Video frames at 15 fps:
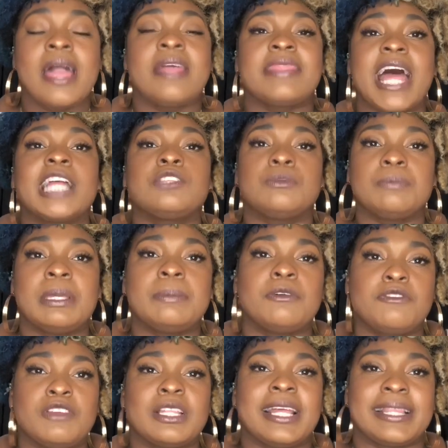that's when people
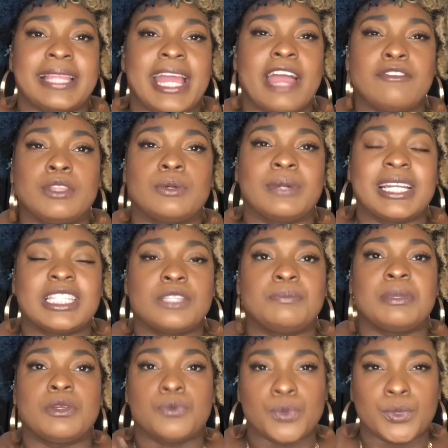feel like they have the right to
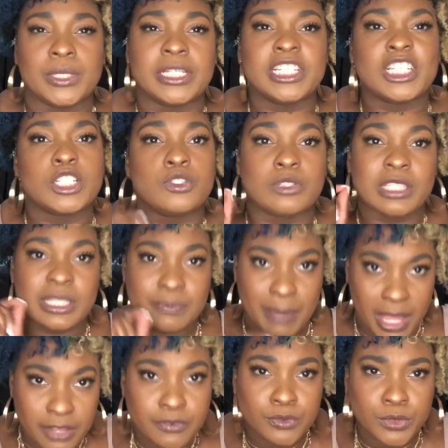be rude and
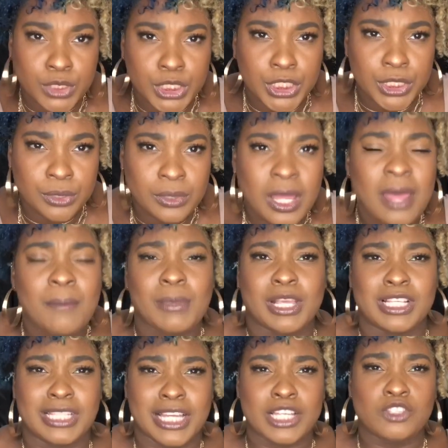disrespectful to you
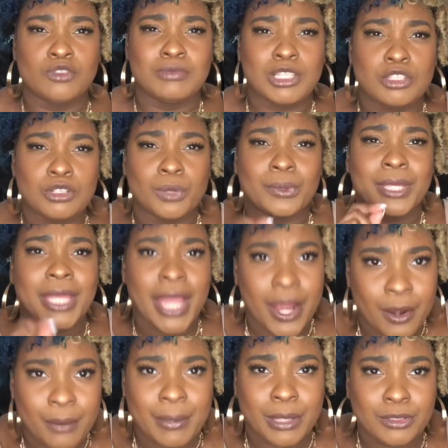because they assume that you don't
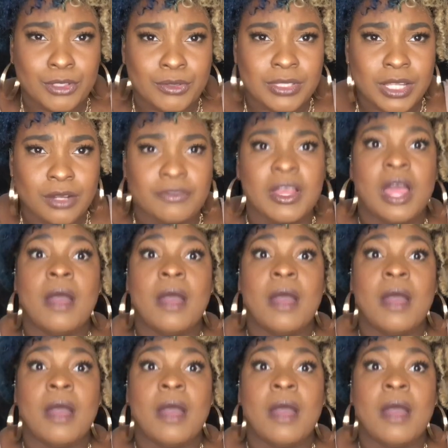care about yourself.